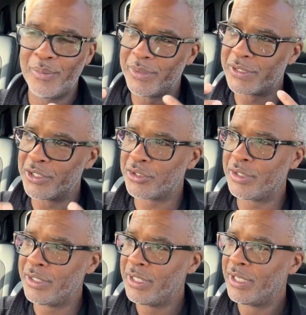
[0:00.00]

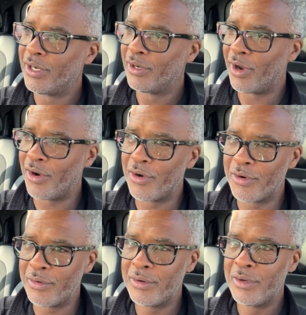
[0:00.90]
potentially
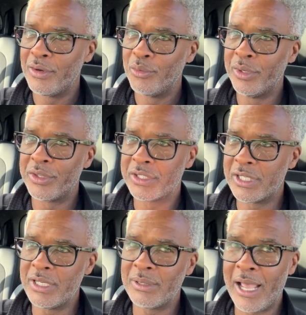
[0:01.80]
learn with a
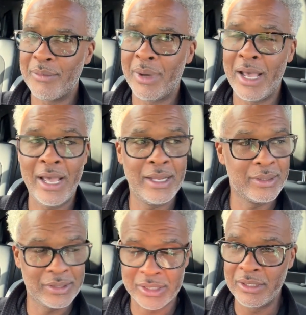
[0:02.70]
team like
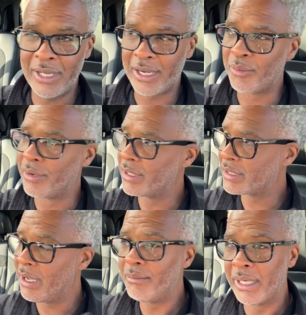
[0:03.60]
mine still have to bring
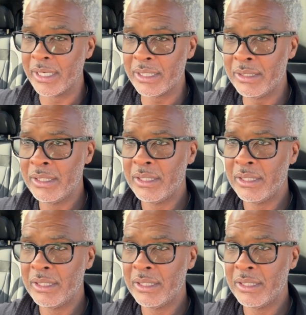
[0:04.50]
some money